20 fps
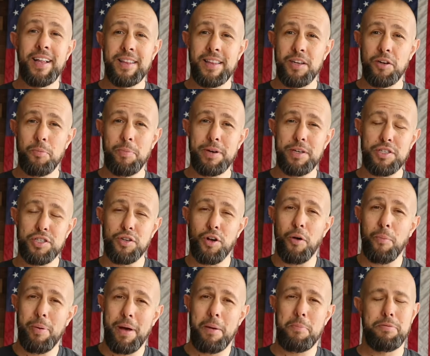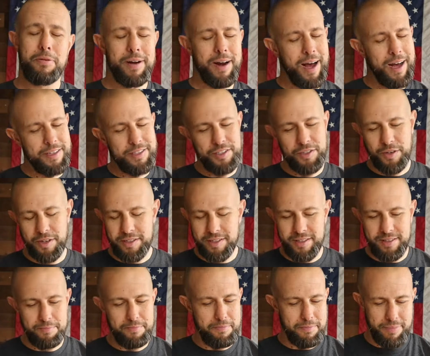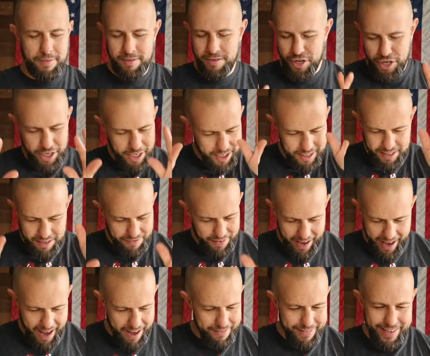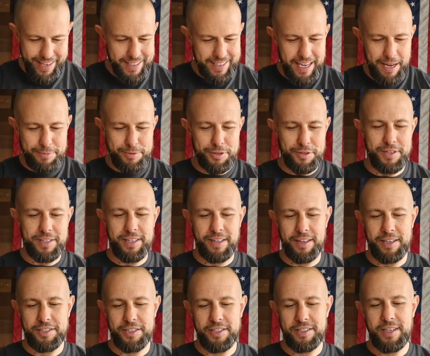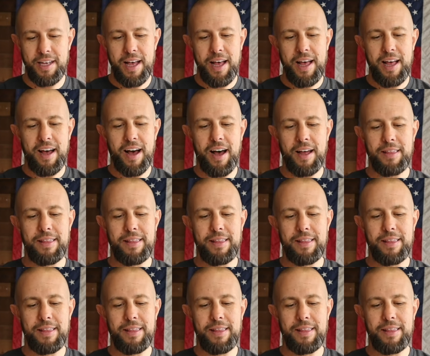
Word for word: A little bit of salt, pepper, and hot sauce. Cheese, if you have it, it's absolutely delicious. Uh,